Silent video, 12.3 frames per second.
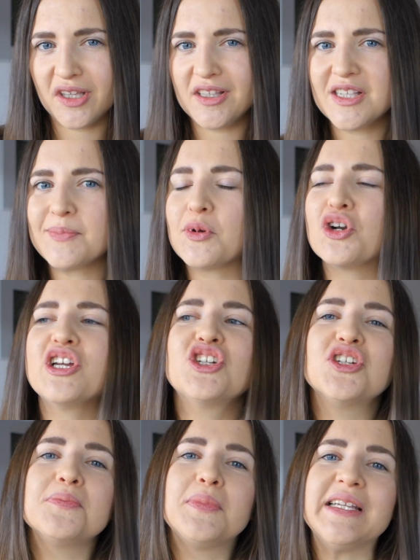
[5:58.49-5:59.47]
and
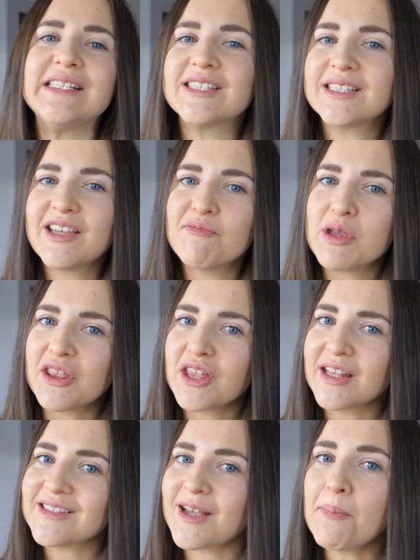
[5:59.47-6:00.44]
inspiration, please give me a
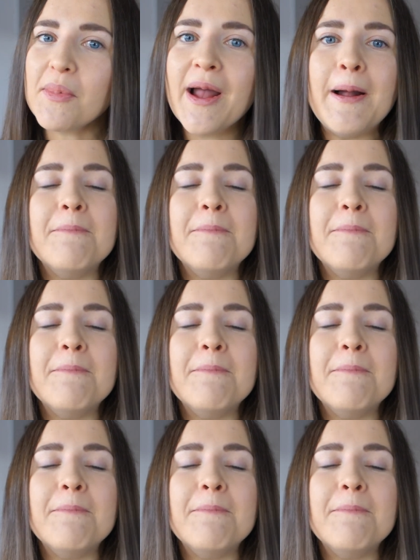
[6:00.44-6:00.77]
thumbs up.